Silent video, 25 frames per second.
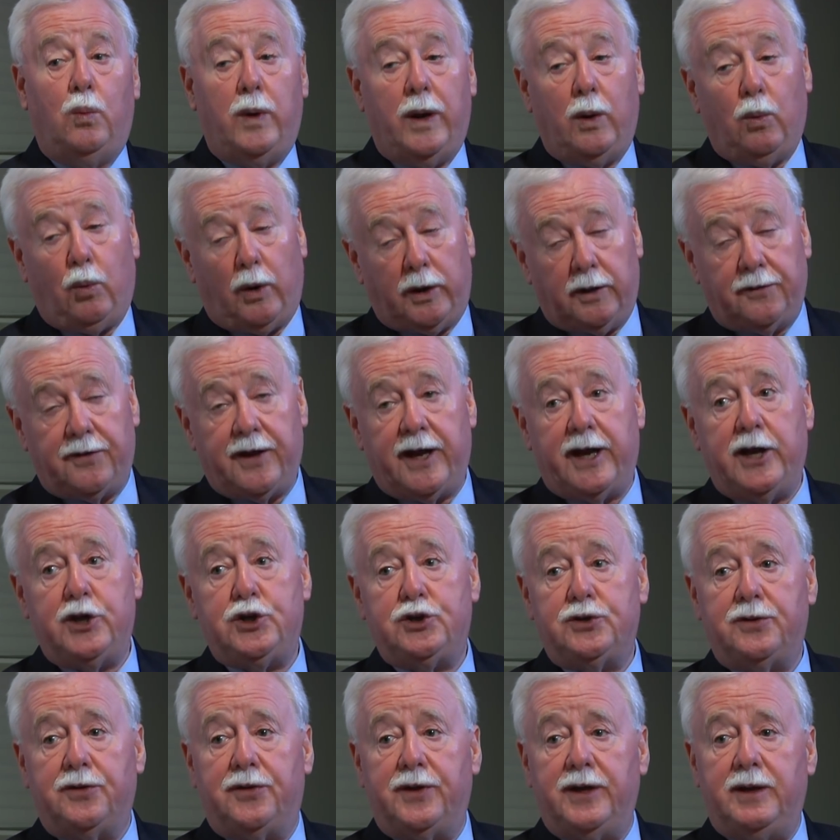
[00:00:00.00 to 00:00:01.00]
Well, one of the
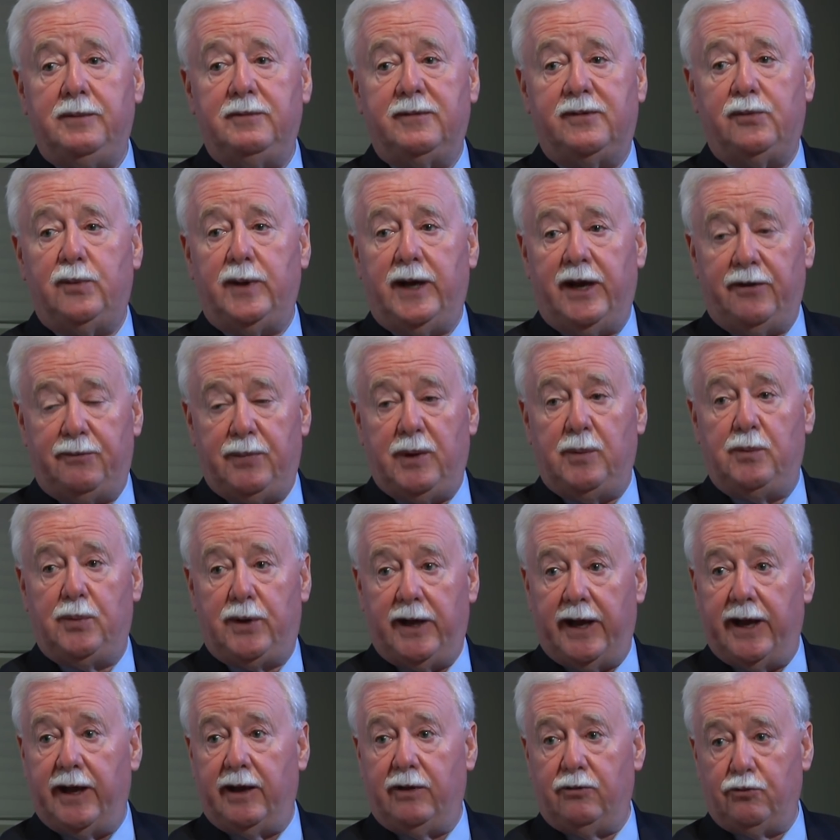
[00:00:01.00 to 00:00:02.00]
Asian themes we have been
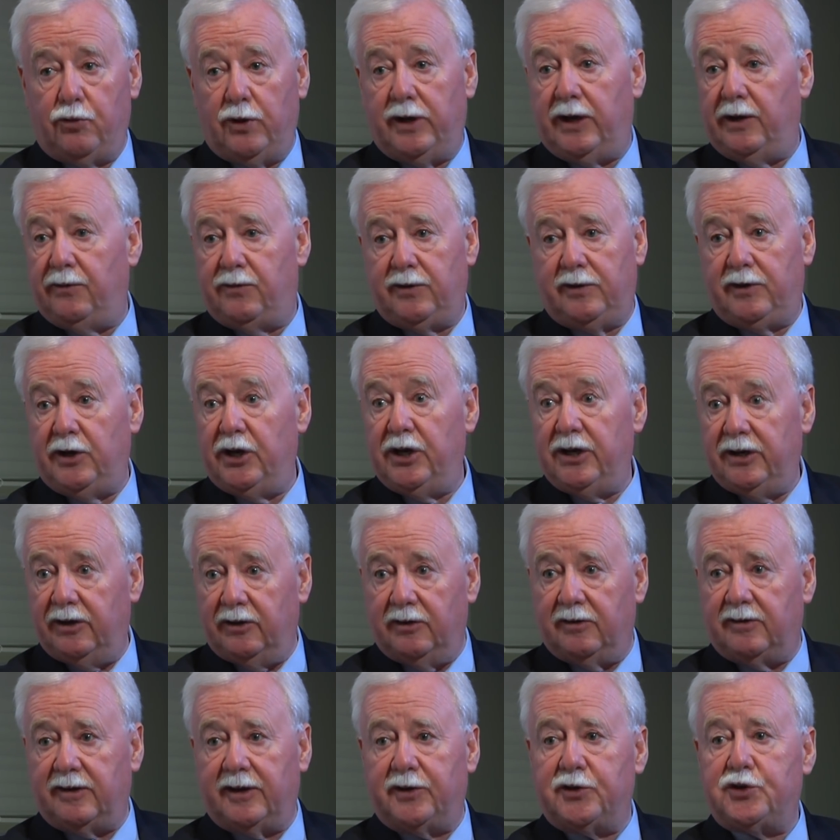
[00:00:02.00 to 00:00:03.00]
playing really for
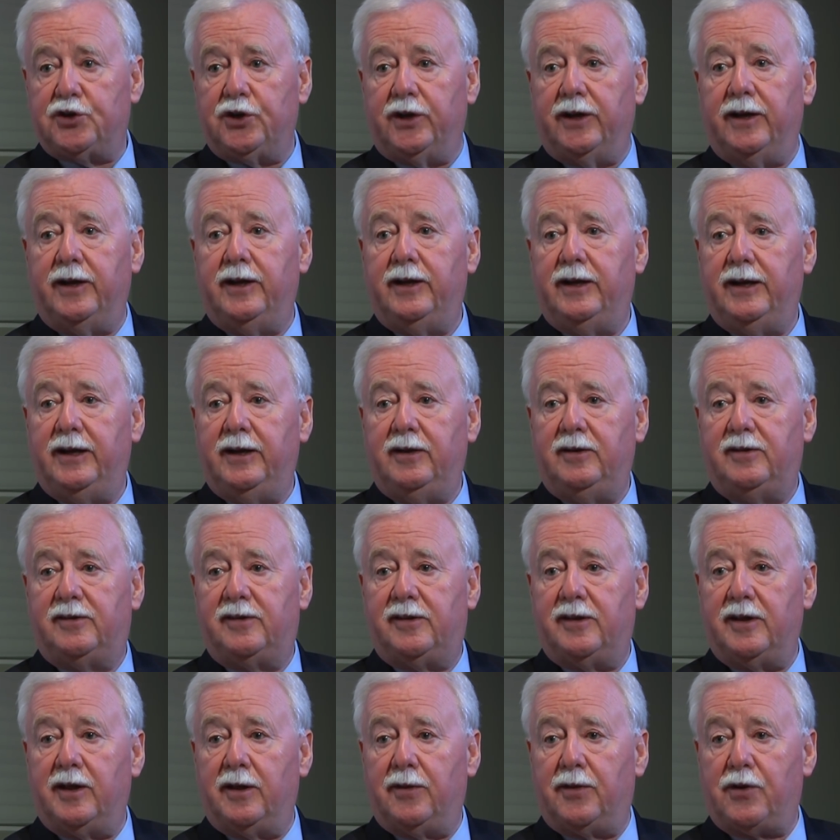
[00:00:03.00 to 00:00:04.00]
years, actually,
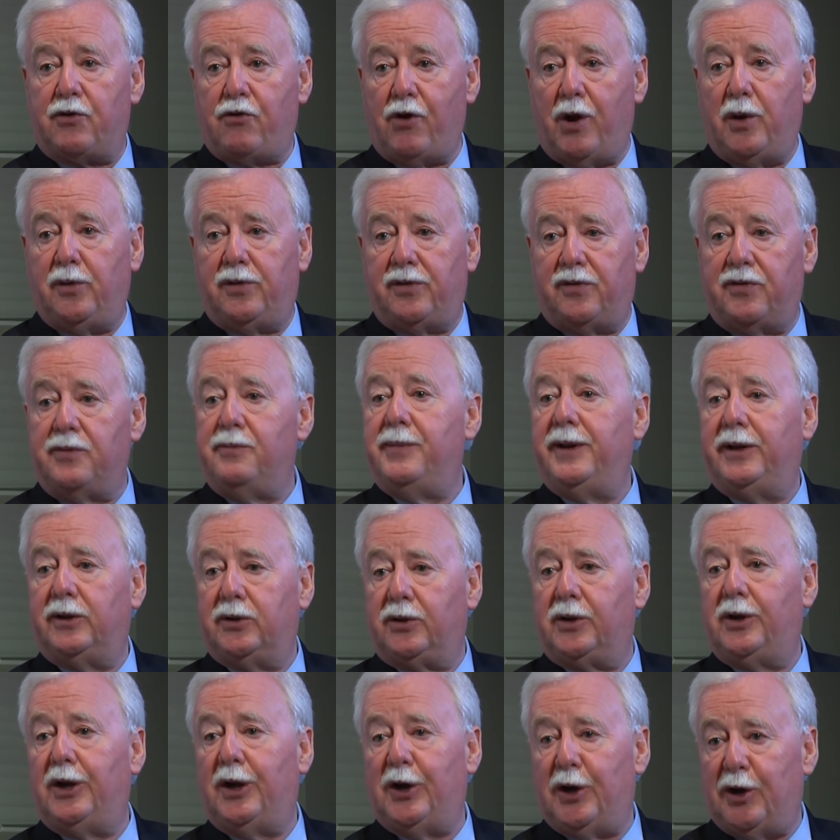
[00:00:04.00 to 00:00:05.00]
is the growth of the
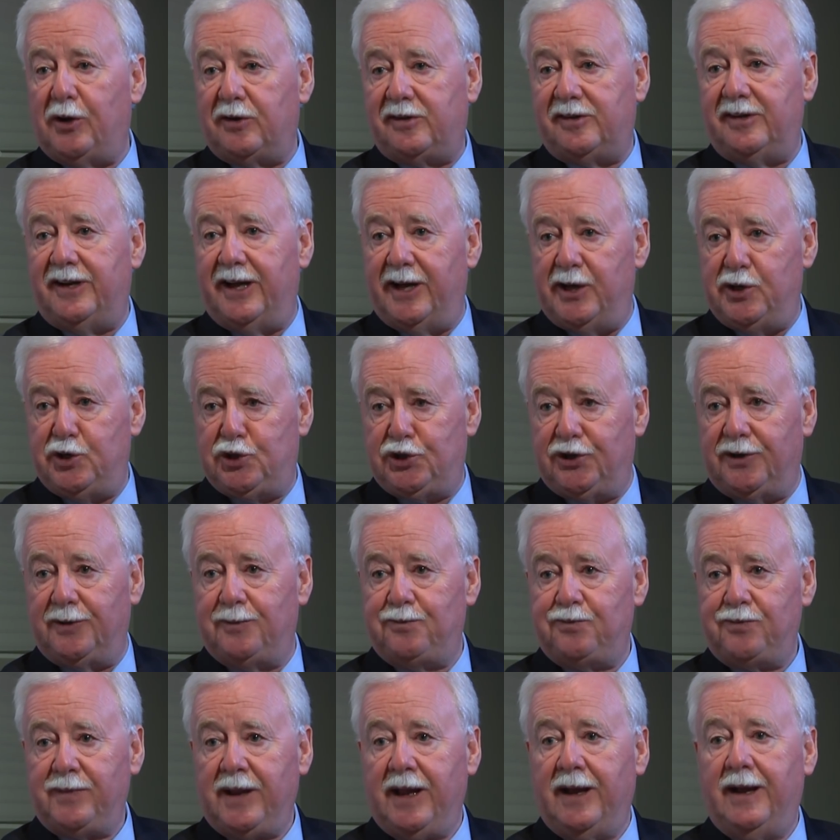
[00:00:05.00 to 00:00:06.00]
middle class in Asia,
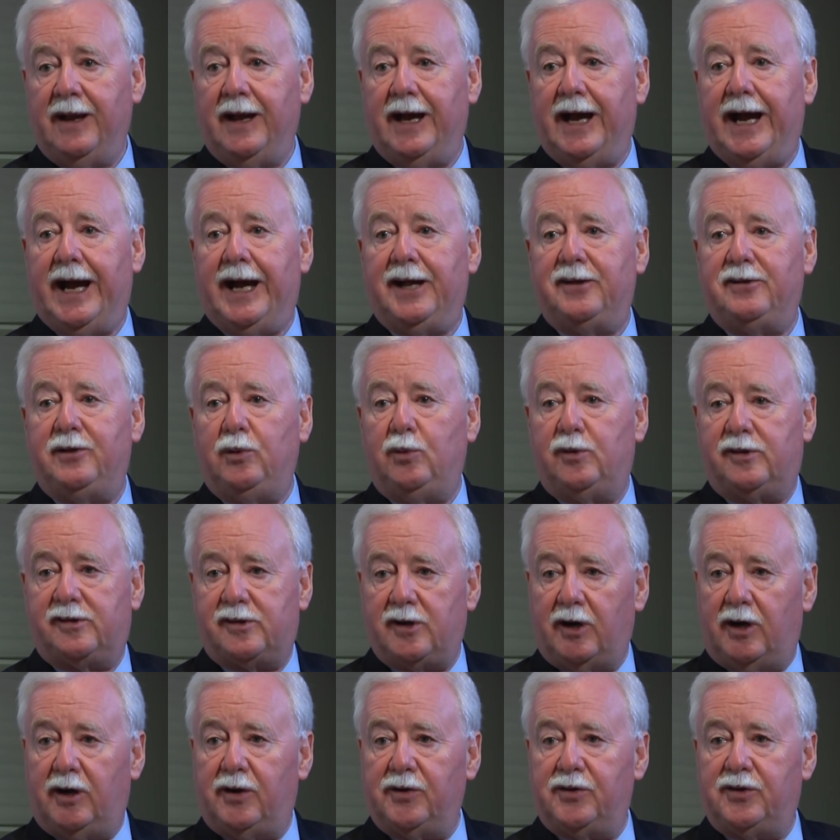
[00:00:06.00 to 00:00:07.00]
as you
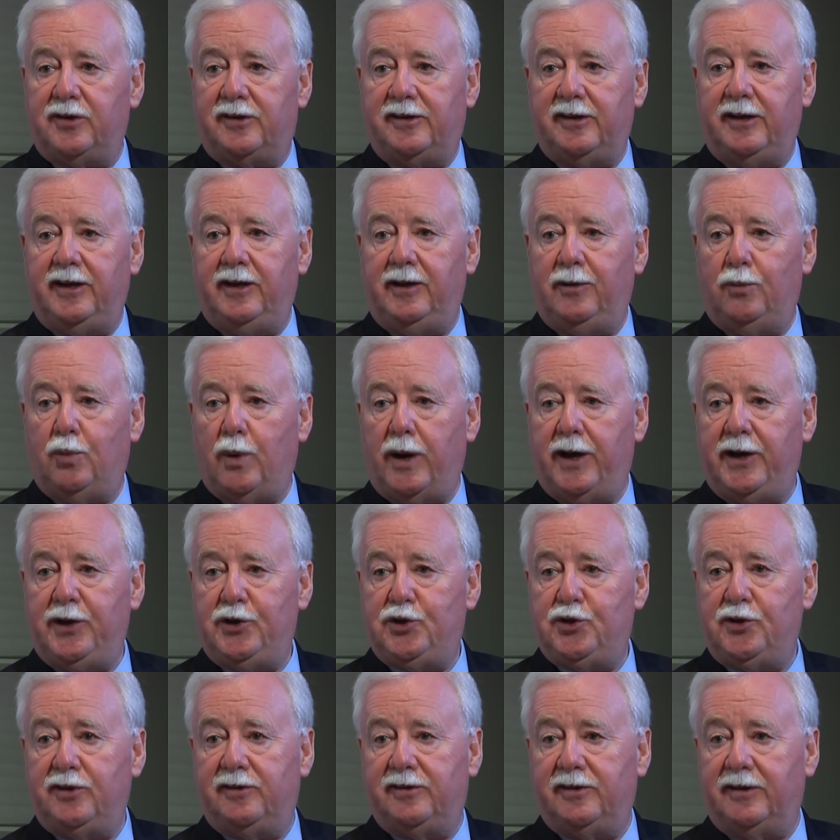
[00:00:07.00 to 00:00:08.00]
start to see
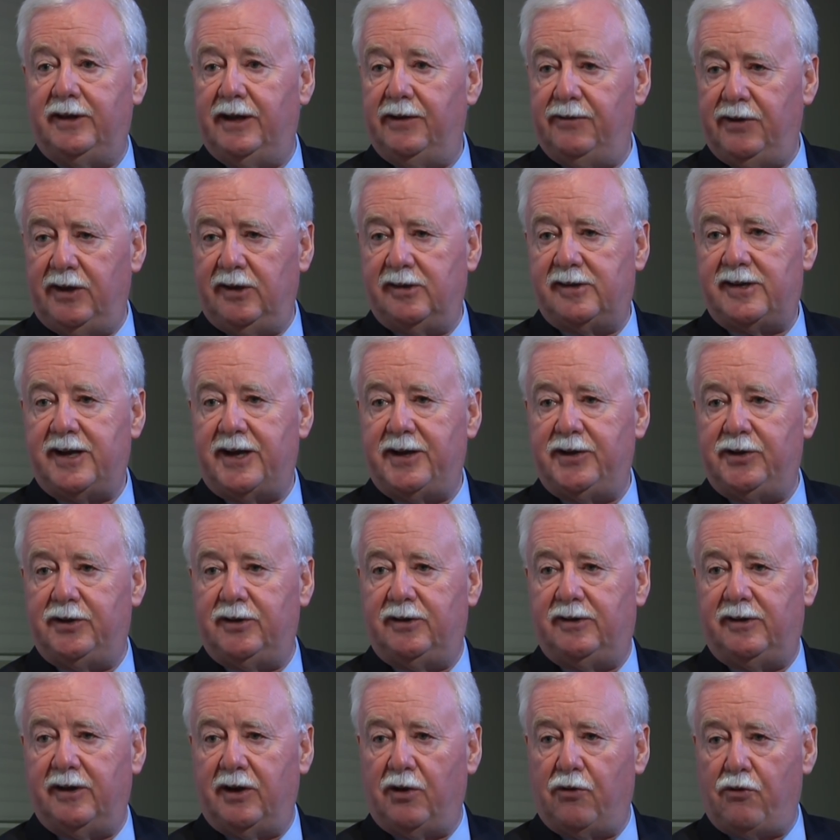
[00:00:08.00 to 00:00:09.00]
wages and living
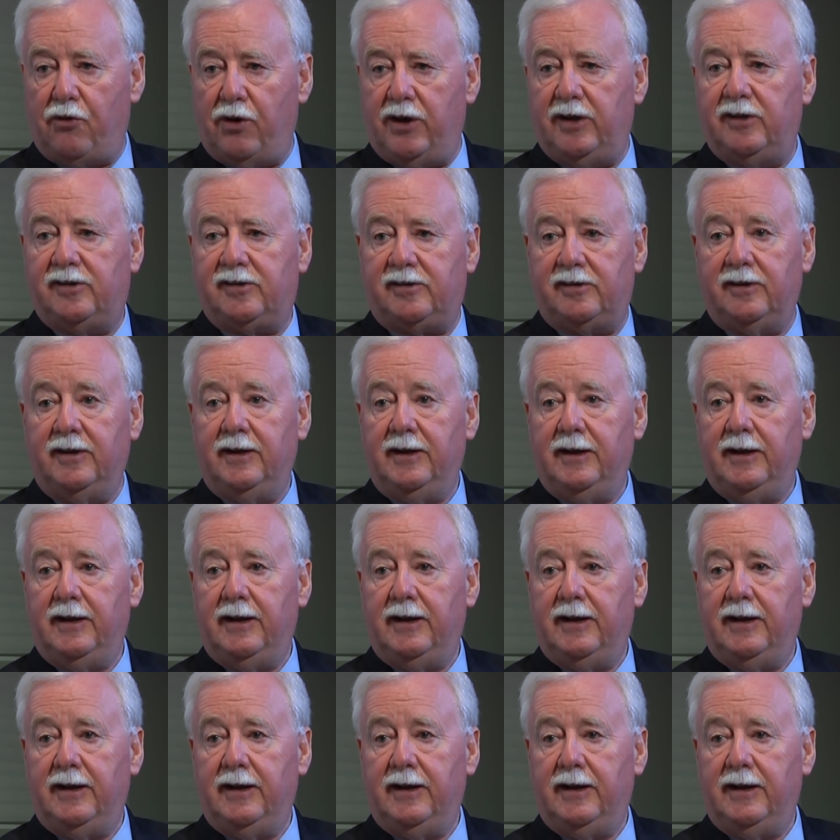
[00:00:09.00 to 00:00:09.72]
standards increase.